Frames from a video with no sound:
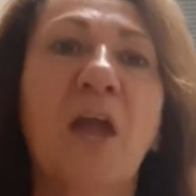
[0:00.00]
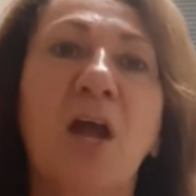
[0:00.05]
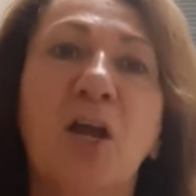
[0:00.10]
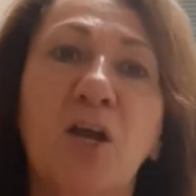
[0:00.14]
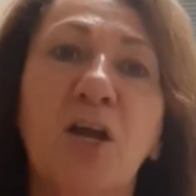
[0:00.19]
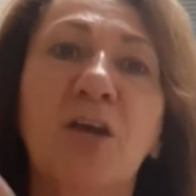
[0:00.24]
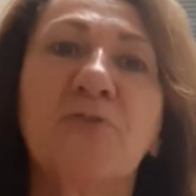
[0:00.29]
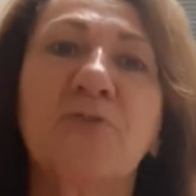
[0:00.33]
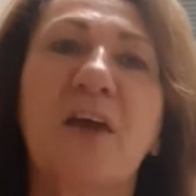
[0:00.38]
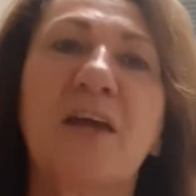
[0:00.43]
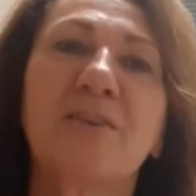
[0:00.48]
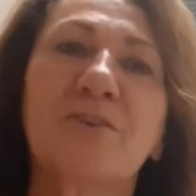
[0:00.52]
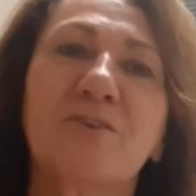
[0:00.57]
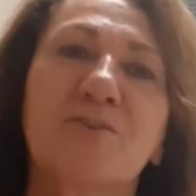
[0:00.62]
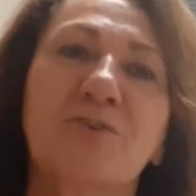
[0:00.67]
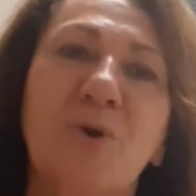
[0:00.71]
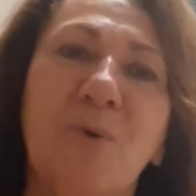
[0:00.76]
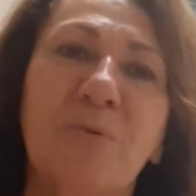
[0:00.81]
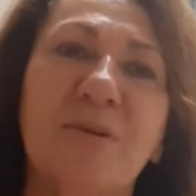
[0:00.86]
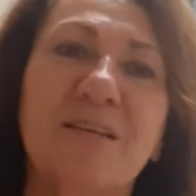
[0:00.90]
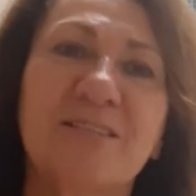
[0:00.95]
good thing there's
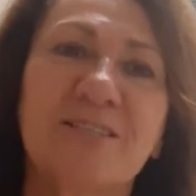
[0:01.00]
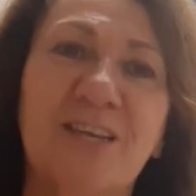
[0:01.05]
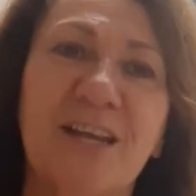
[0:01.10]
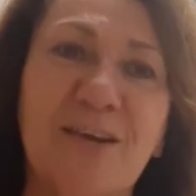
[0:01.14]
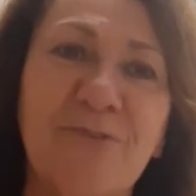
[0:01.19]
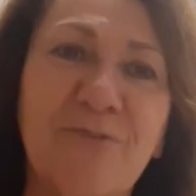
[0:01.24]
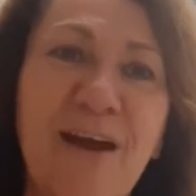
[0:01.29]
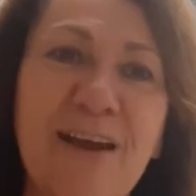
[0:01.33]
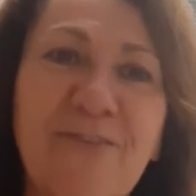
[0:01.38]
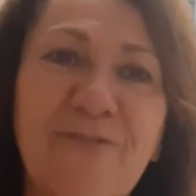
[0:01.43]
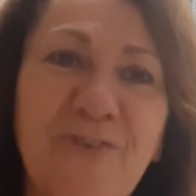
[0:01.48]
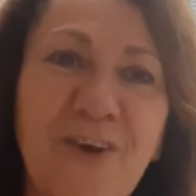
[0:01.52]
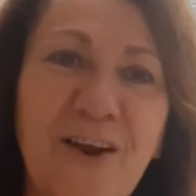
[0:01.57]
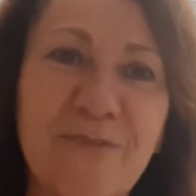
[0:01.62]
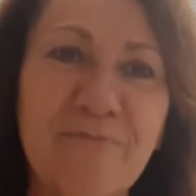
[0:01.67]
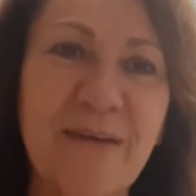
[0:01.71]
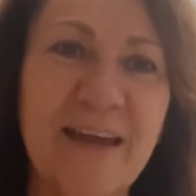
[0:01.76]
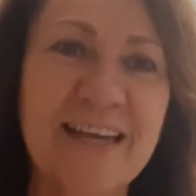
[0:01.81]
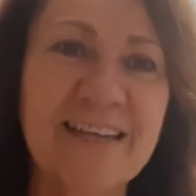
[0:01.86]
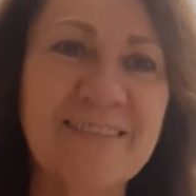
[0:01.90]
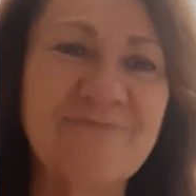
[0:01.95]
nobody sitting right in front of
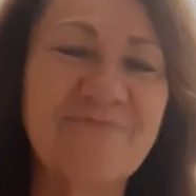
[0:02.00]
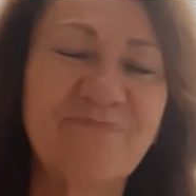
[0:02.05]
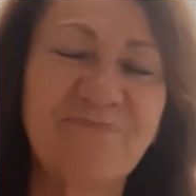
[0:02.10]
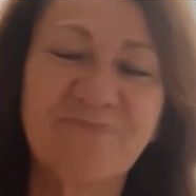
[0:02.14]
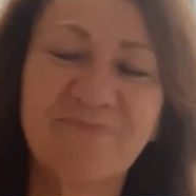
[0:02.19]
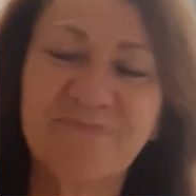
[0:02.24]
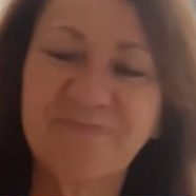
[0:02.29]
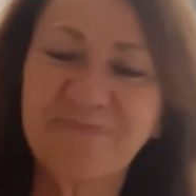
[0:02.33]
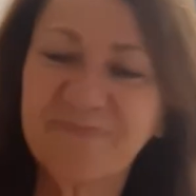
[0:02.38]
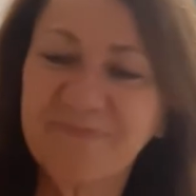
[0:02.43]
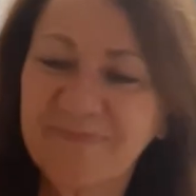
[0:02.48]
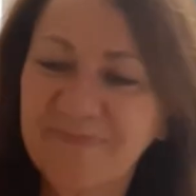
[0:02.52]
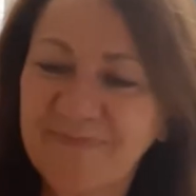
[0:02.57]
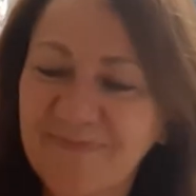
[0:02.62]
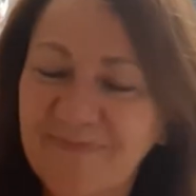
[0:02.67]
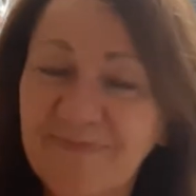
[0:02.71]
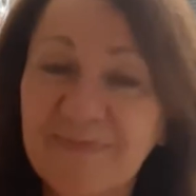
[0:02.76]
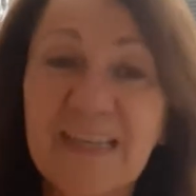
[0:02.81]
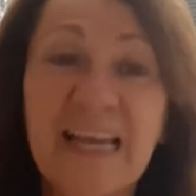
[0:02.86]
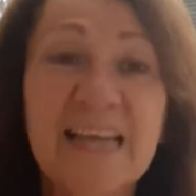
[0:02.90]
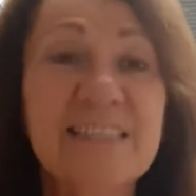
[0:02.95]
me,
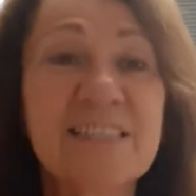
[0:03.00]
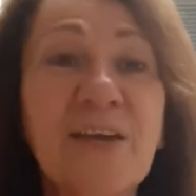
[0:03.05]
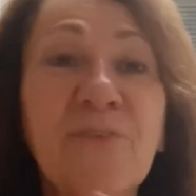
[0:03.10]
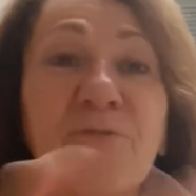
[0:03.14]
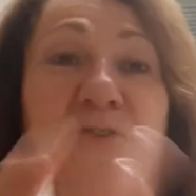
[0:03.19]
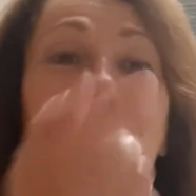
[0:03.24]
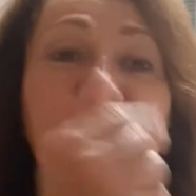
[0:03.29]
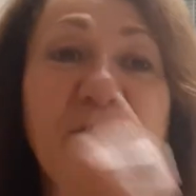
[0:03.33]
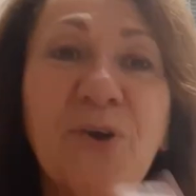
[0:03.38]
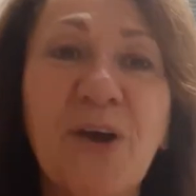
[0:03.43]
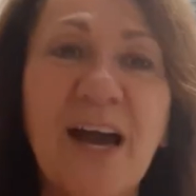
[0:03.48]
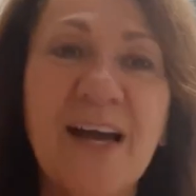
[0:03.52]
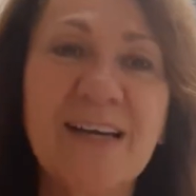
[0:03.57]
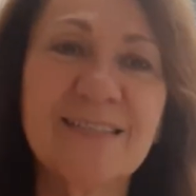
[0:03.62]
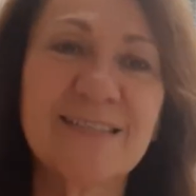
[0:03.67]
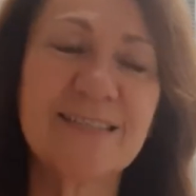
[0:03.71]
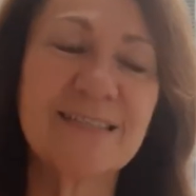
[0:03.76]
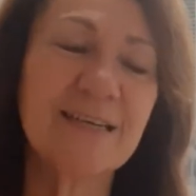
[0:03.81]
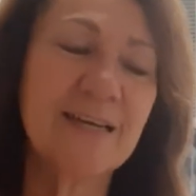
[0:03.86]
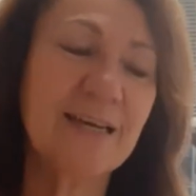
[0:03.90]
except for you guys.